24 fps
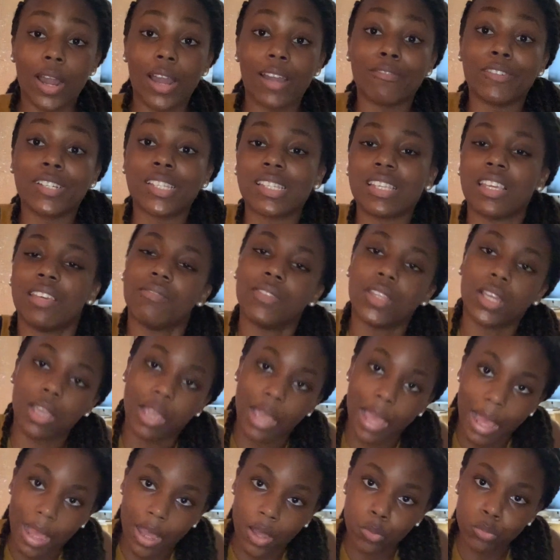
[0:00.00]
received the
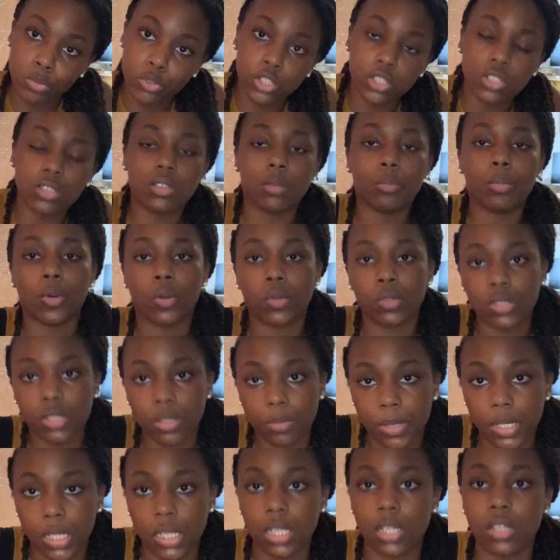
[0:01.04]
couch, the bolster
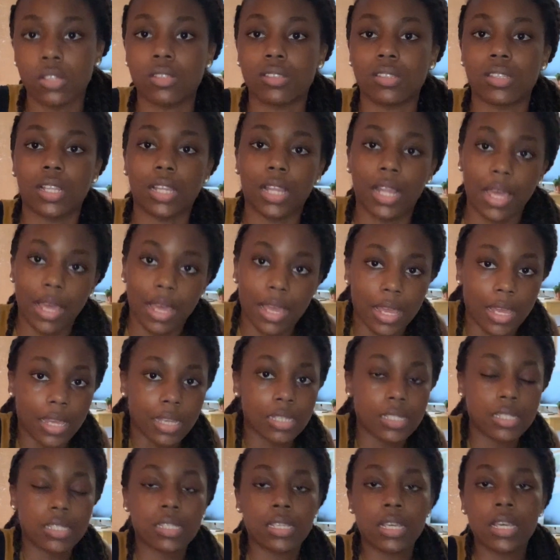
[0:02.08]
pillows, the
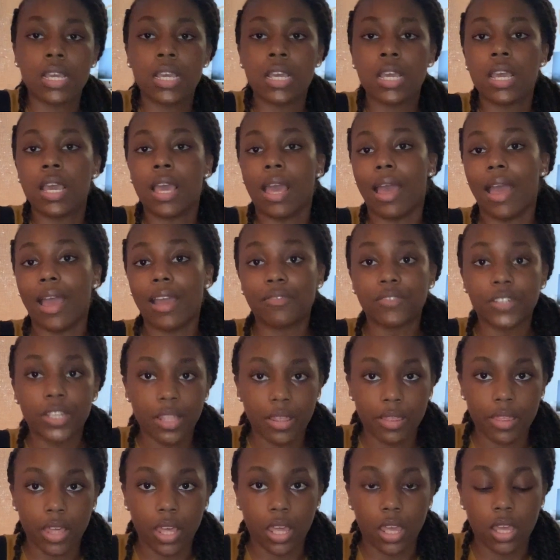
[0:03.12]
legs,
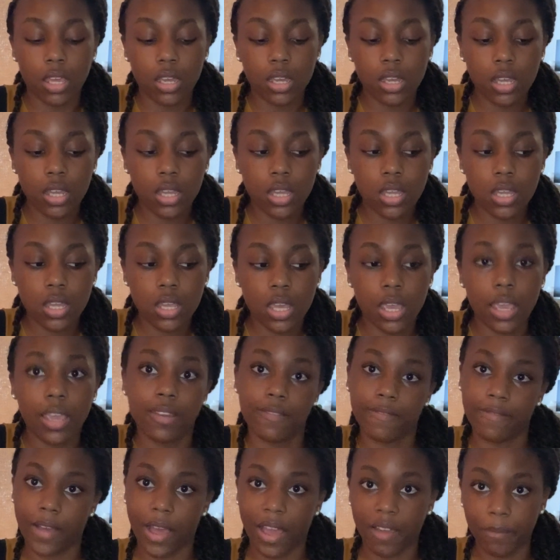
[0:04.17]
everything
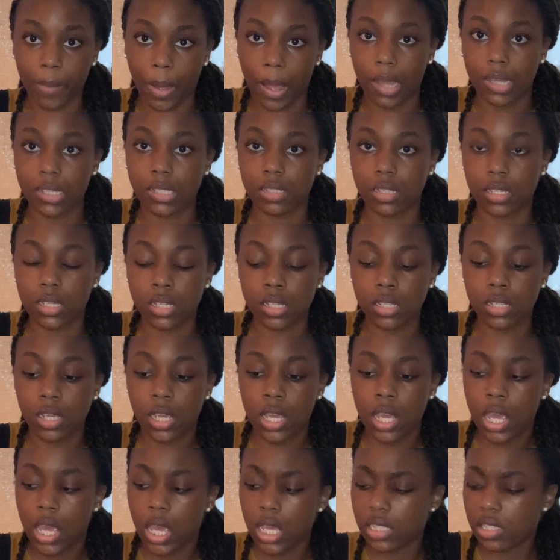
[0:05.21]
in 5 boxes.
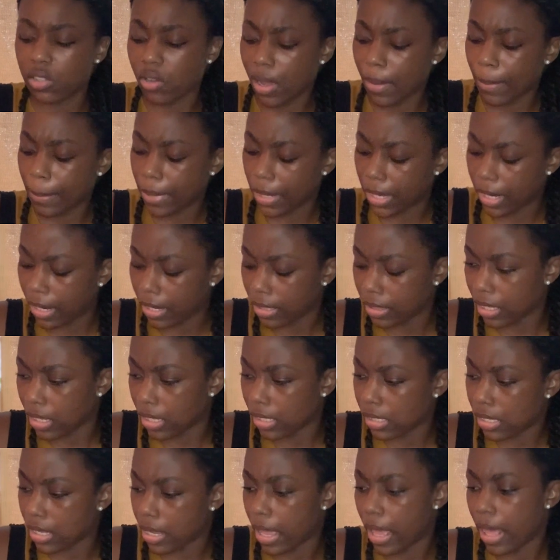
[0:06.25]
And so I'm putting
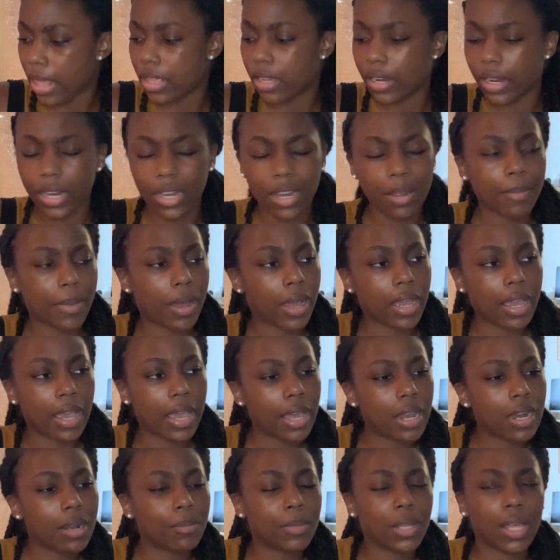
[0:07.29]
things together, and in my
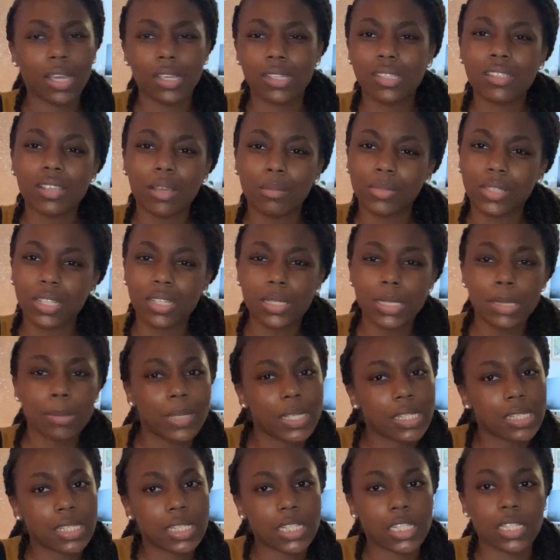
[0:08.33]
head I'm like, something's
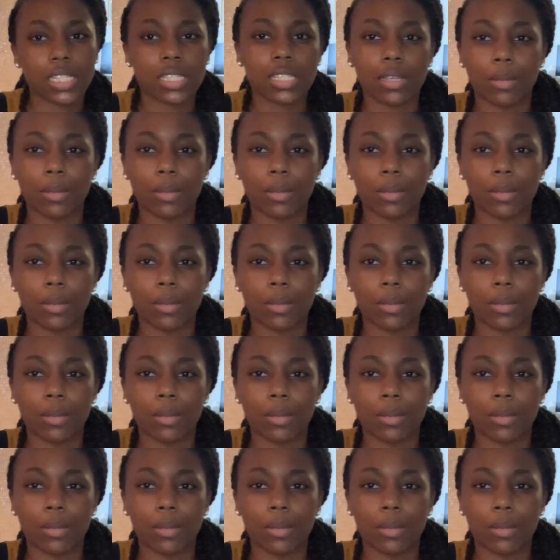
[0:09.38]
missing.